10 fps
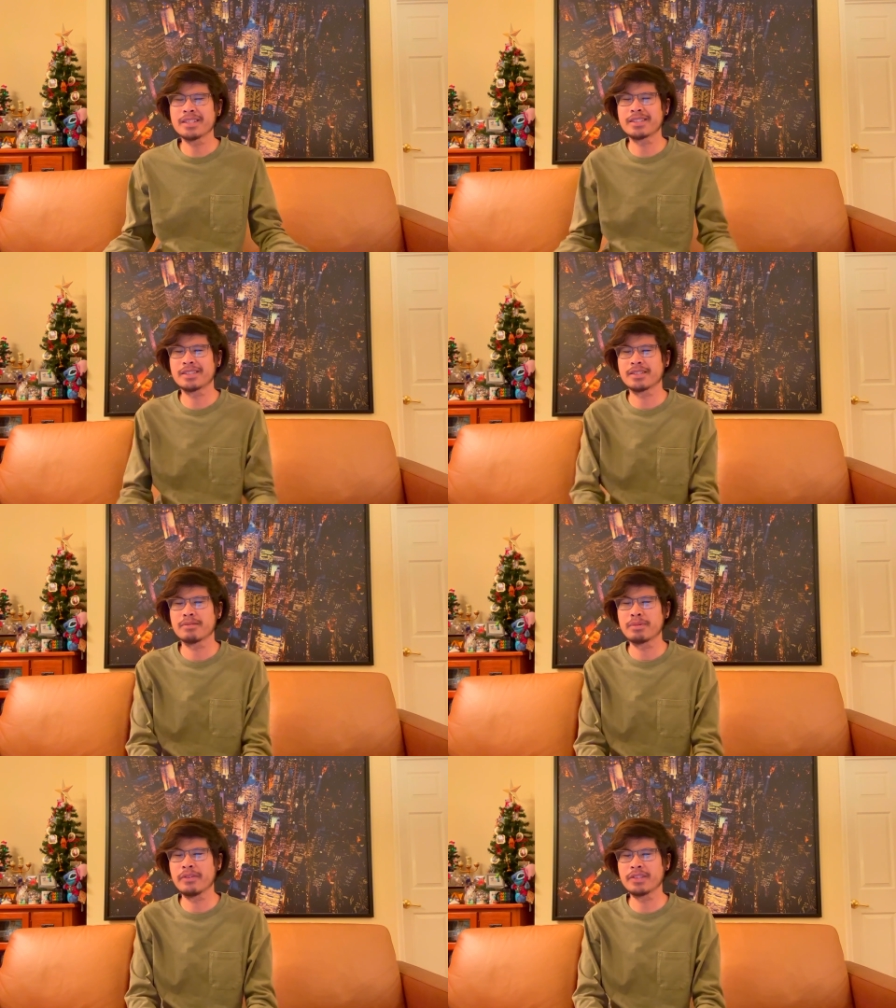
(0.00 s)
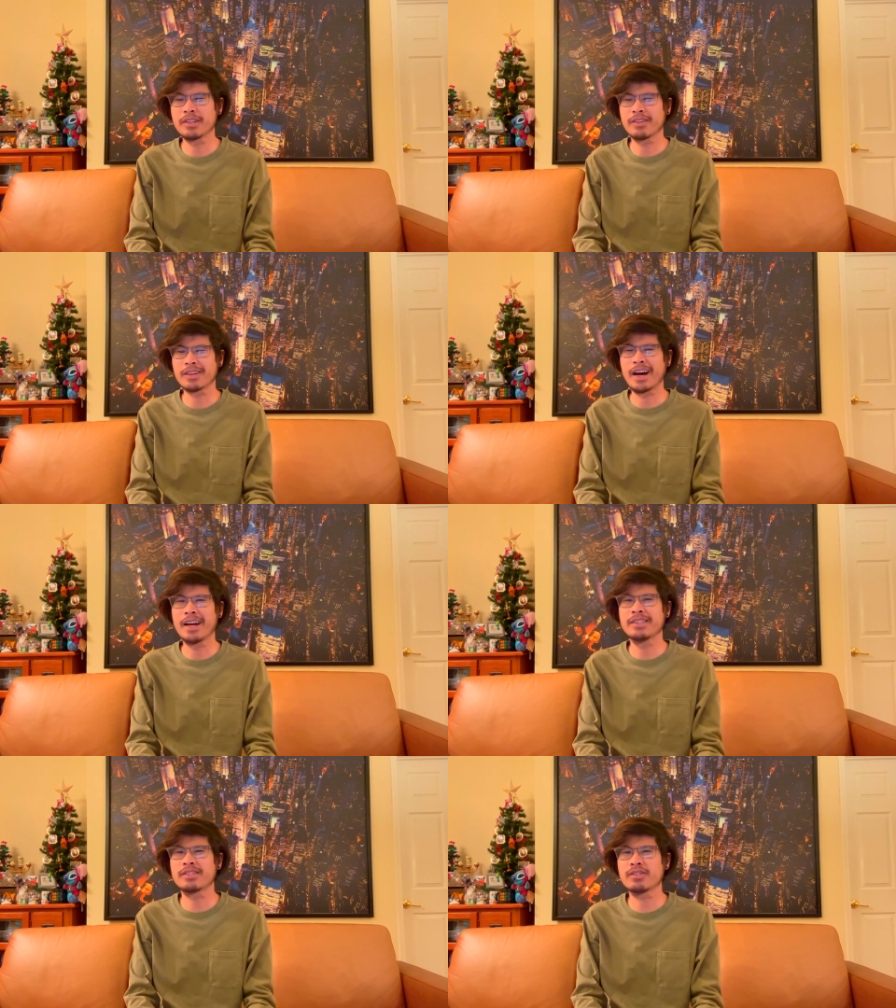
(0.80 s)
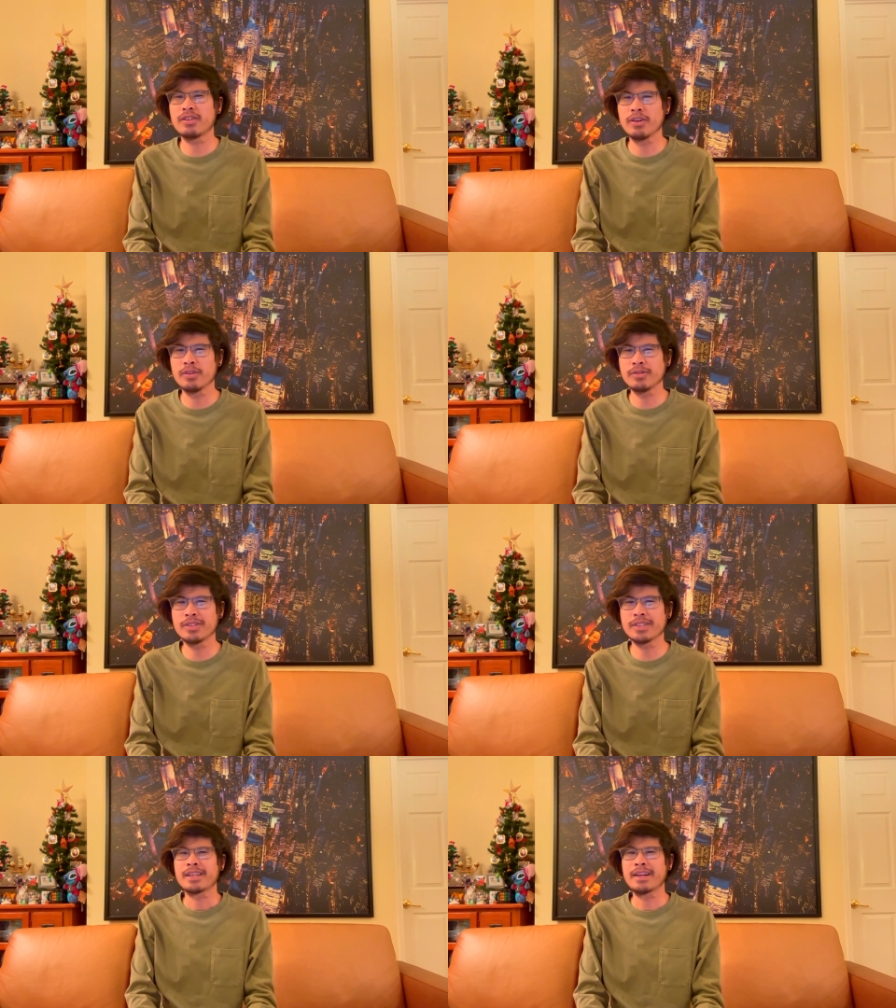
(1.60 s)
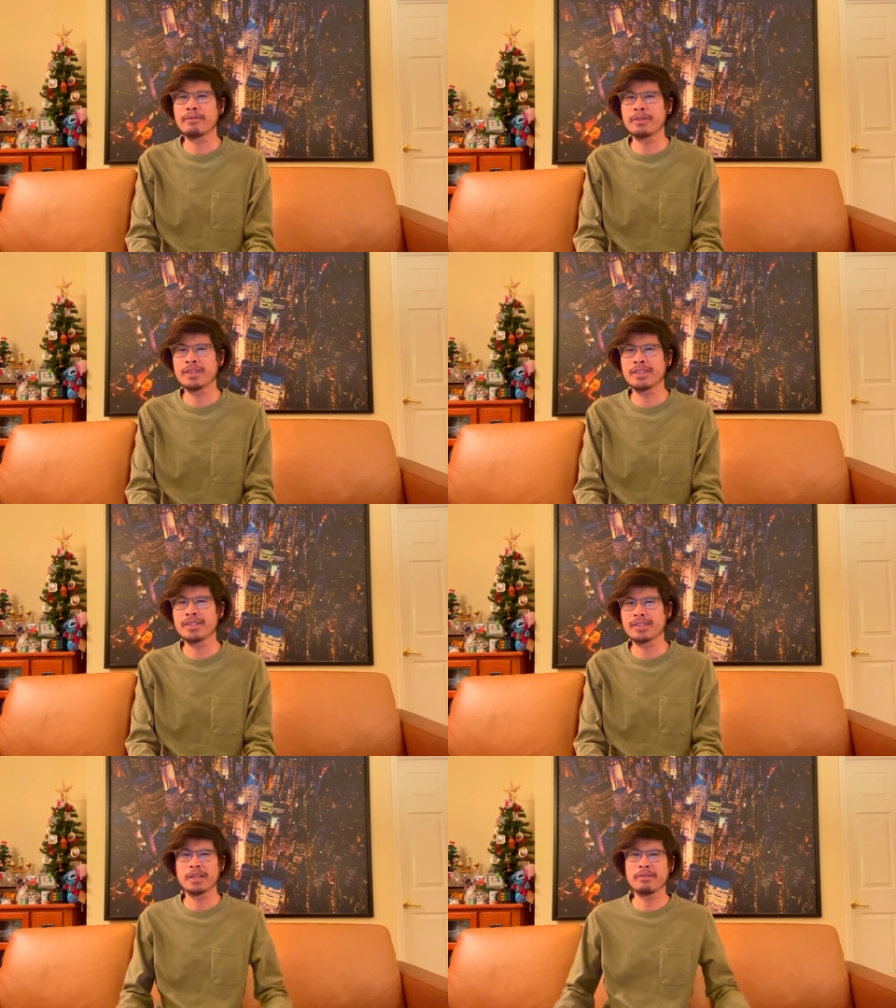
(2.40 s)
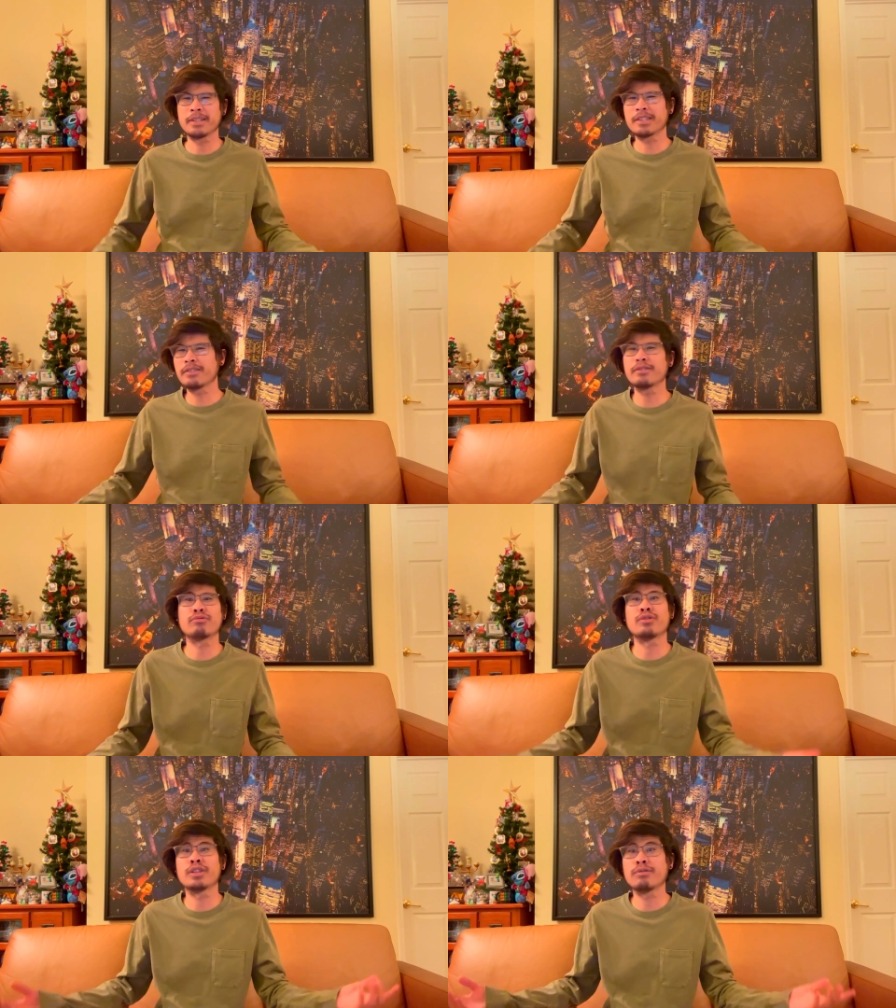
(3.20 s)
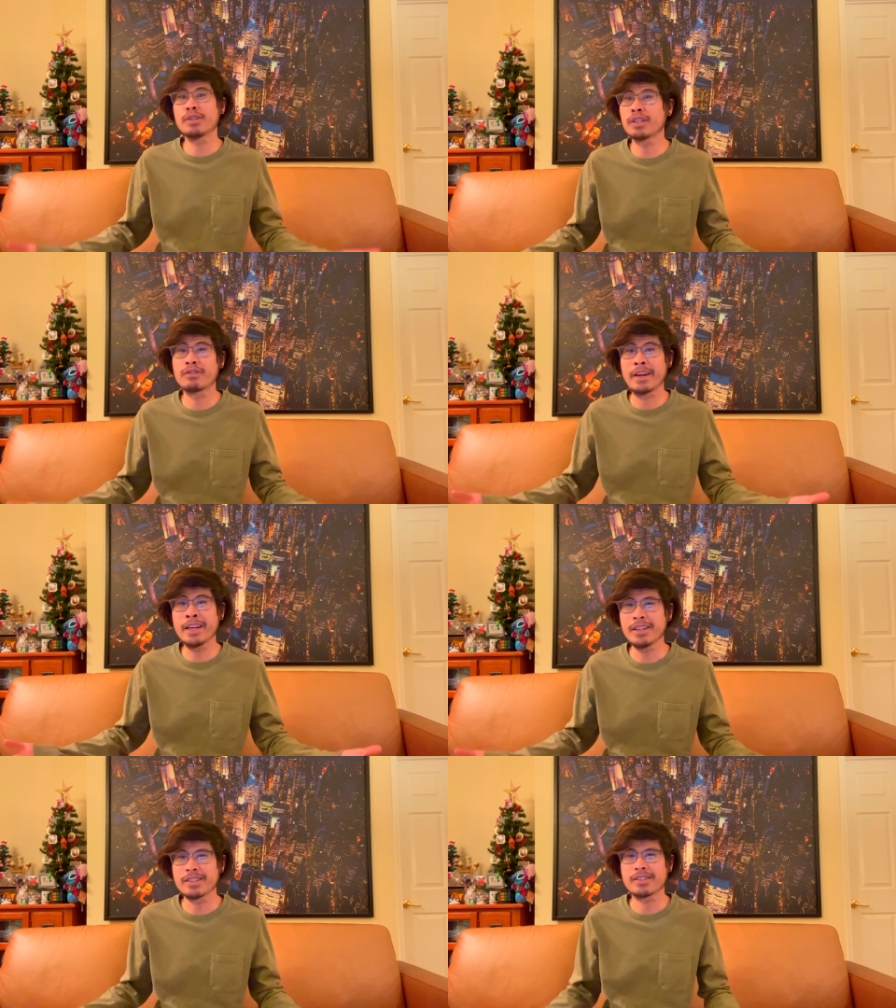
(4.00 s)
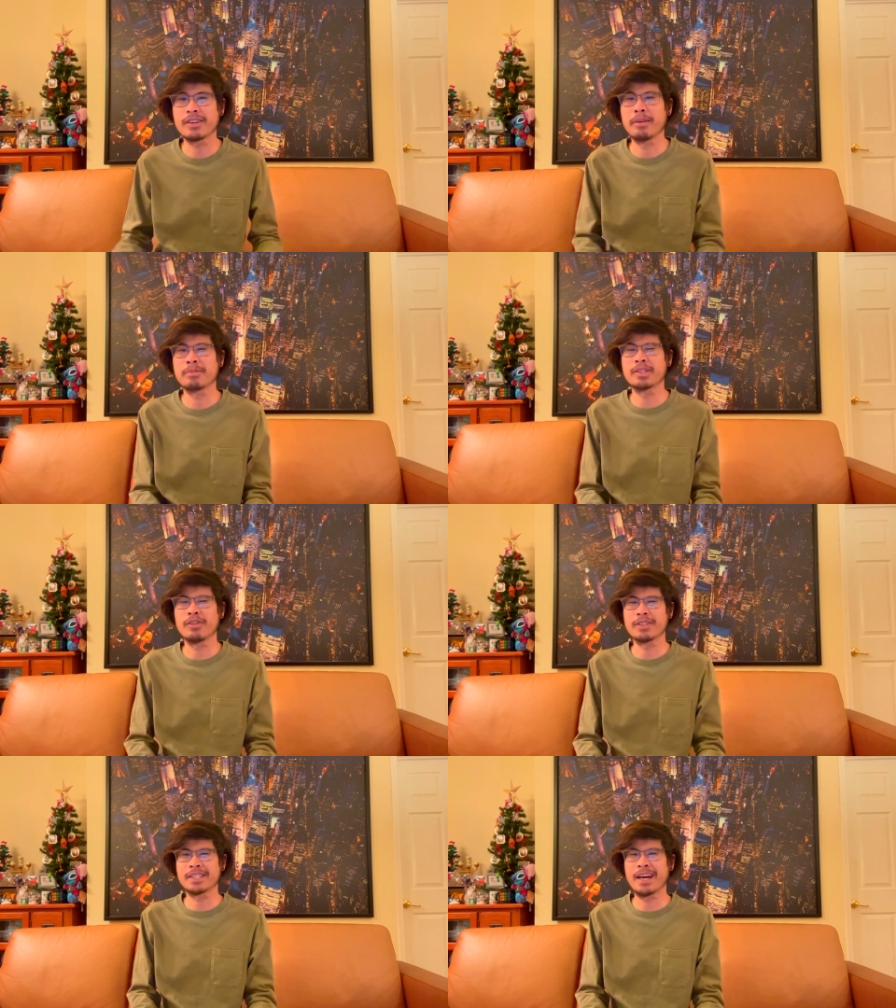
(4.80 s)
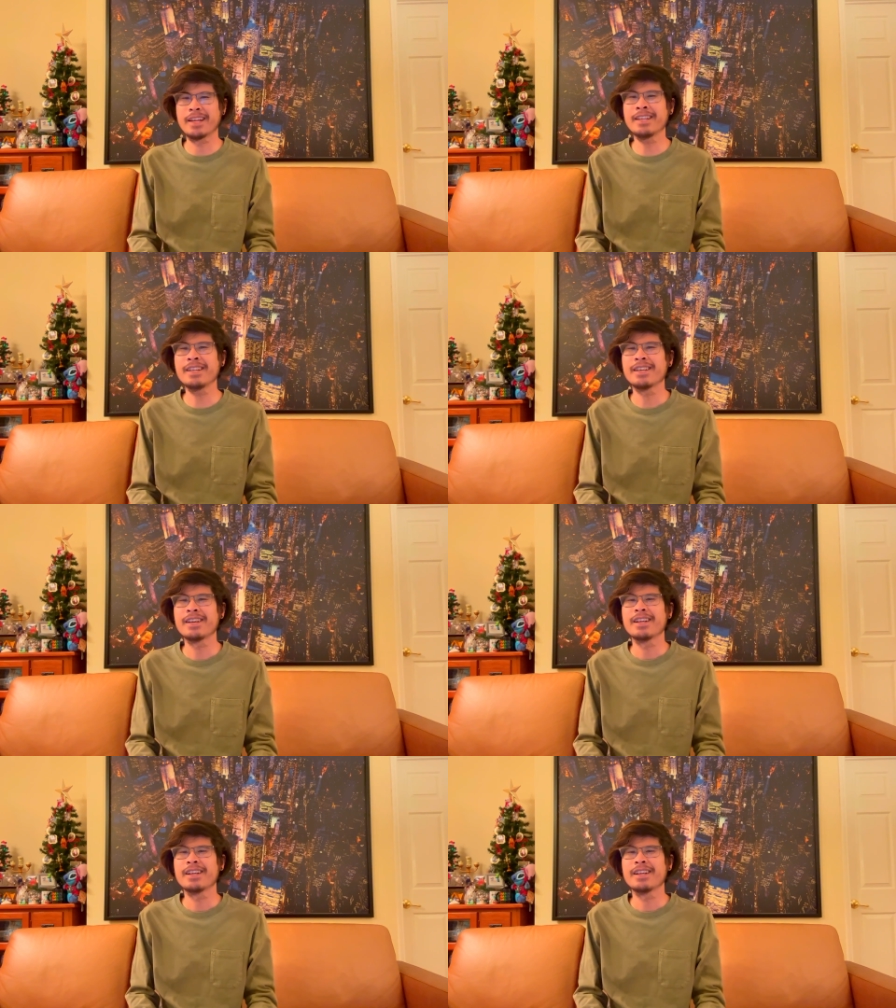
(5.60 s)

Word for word: His previous song, Eyes Closed, that he released pretty recently was really, really great, so I'm so excited.